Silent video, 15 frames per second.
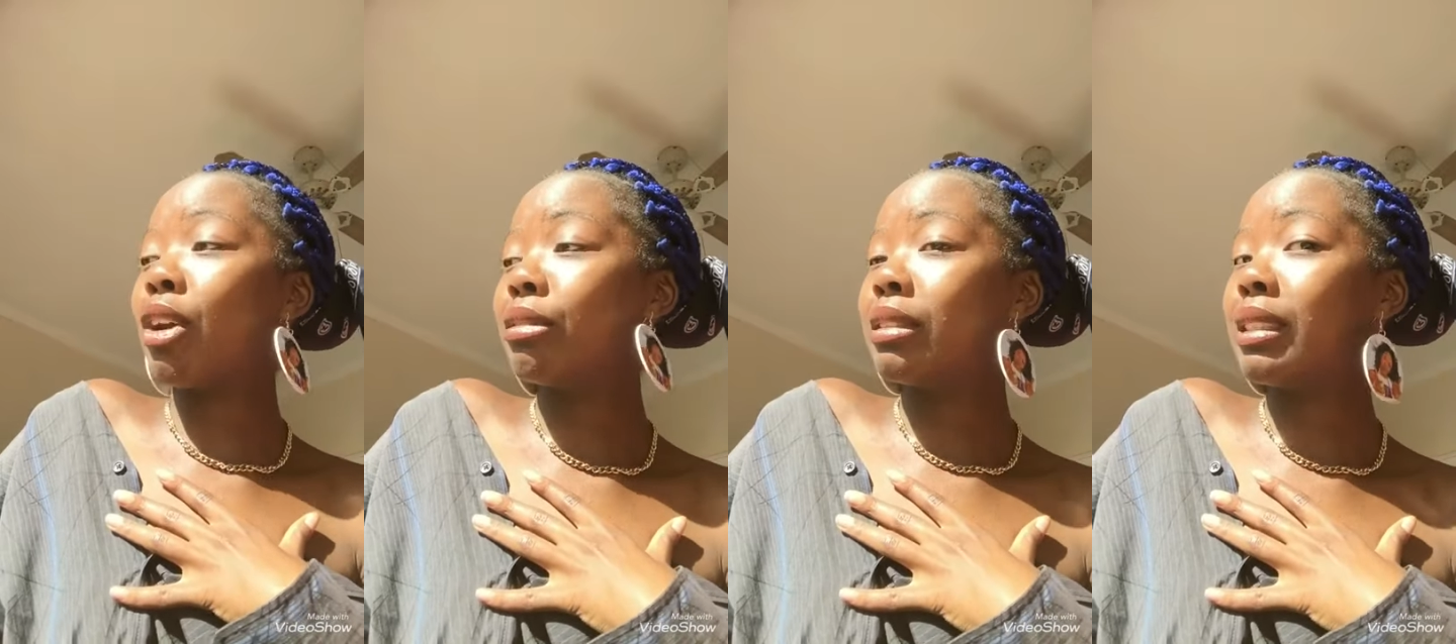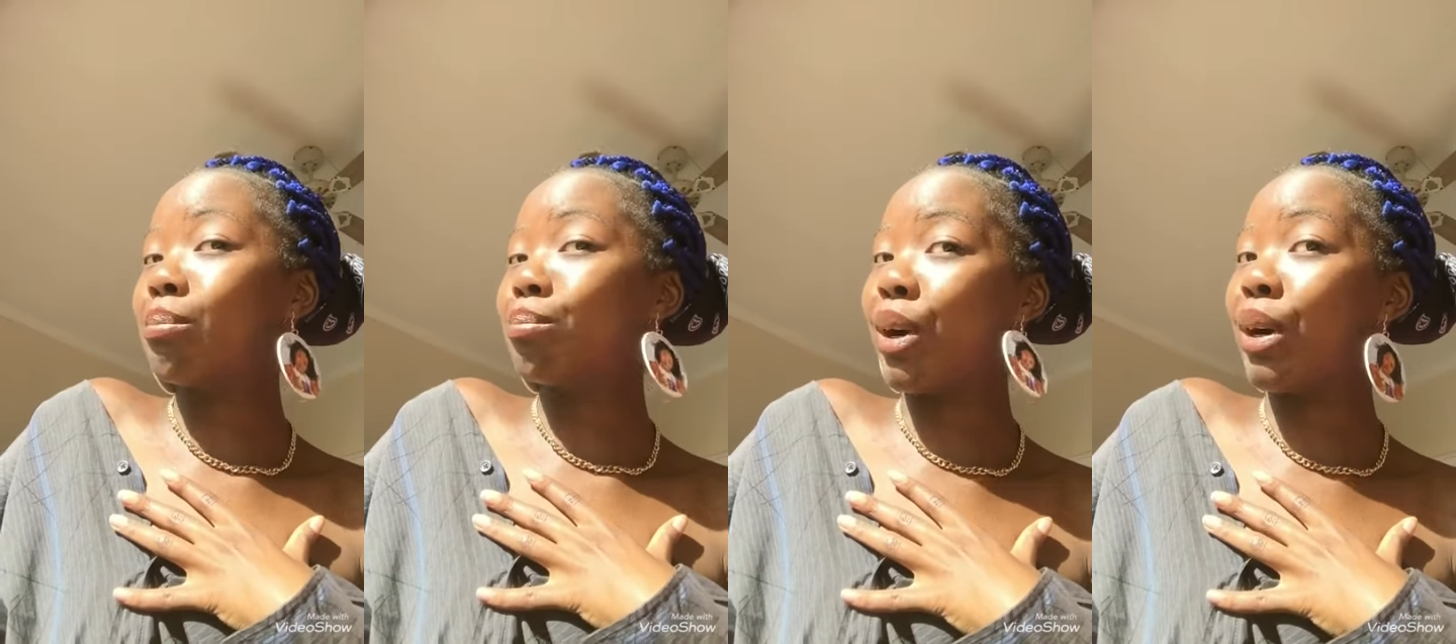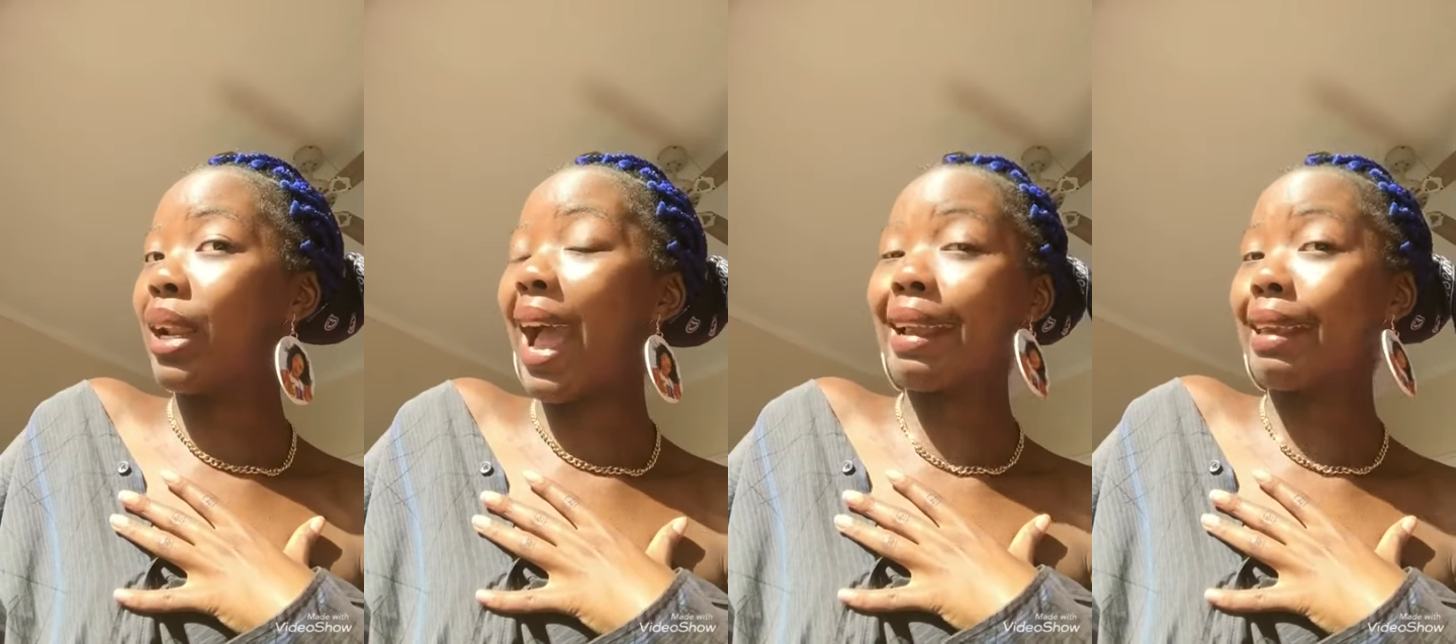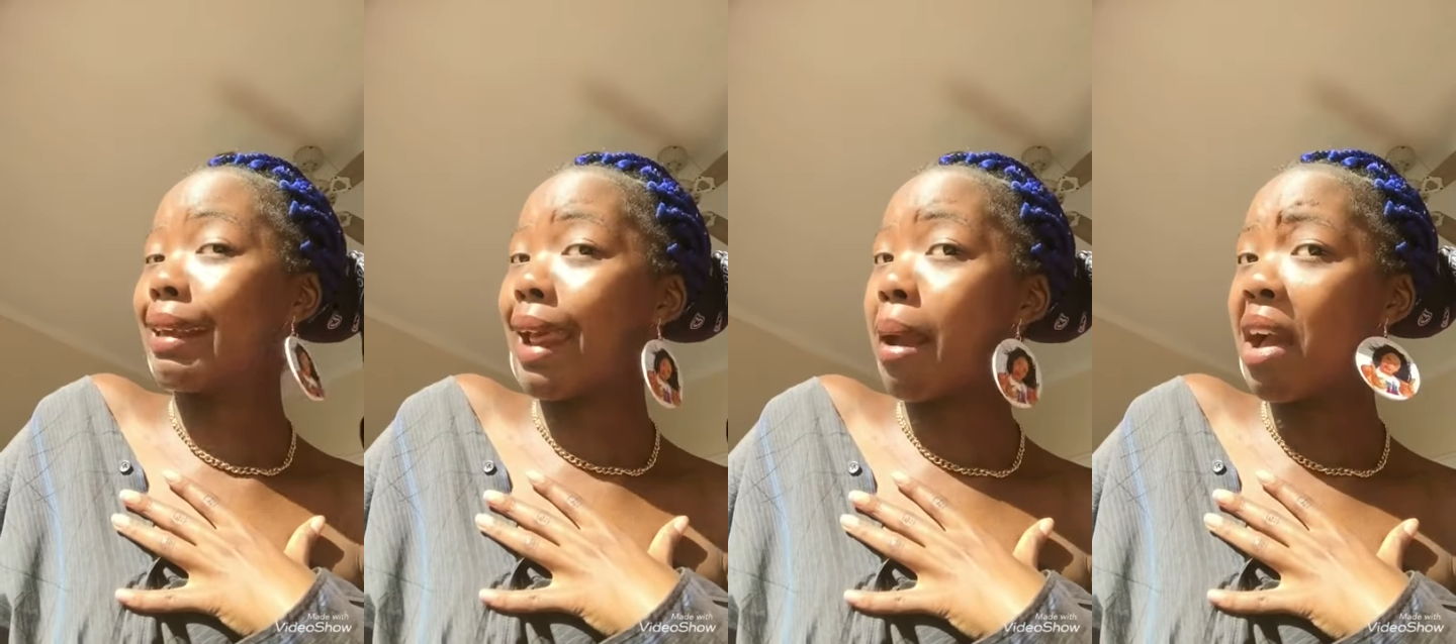thirsty, but
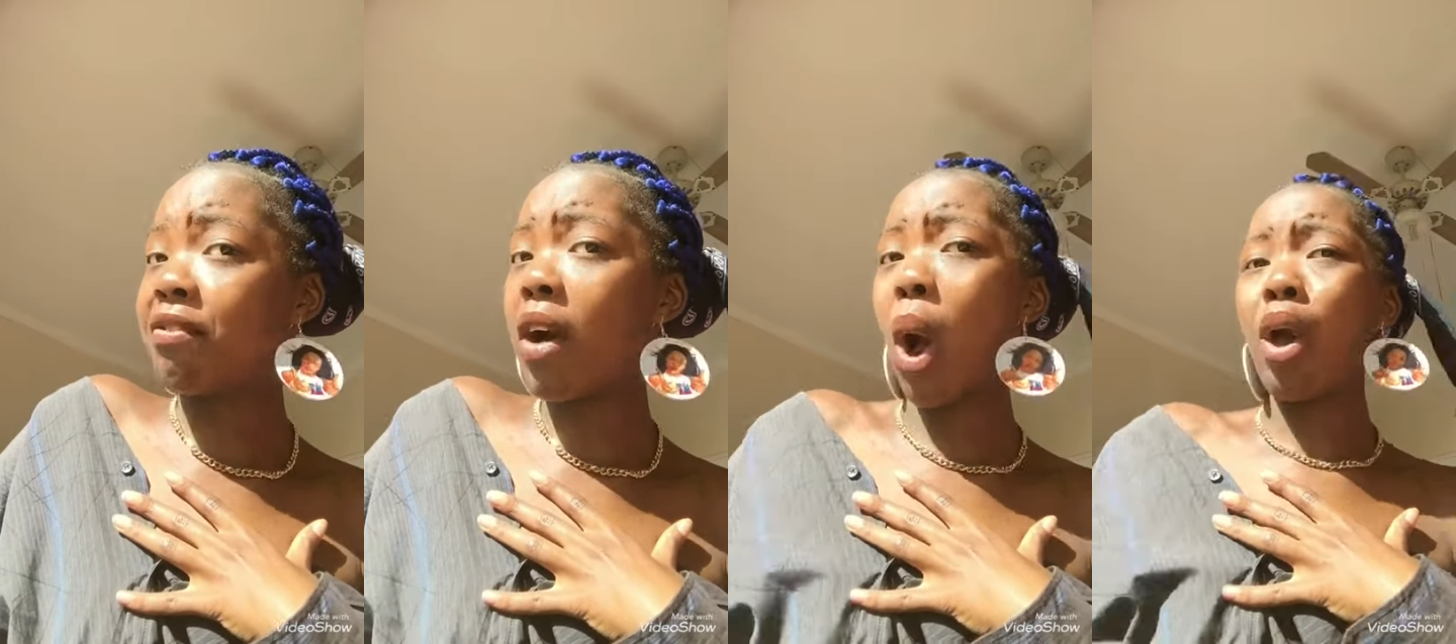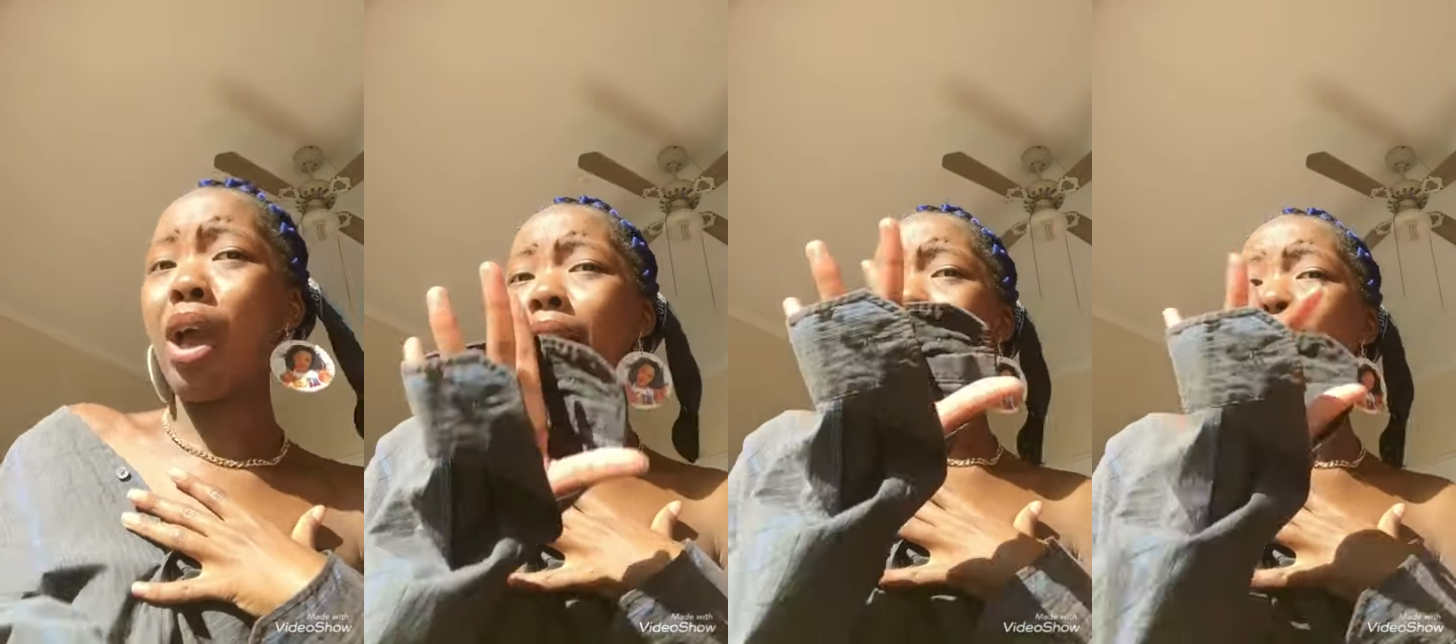like, it ain't my fault.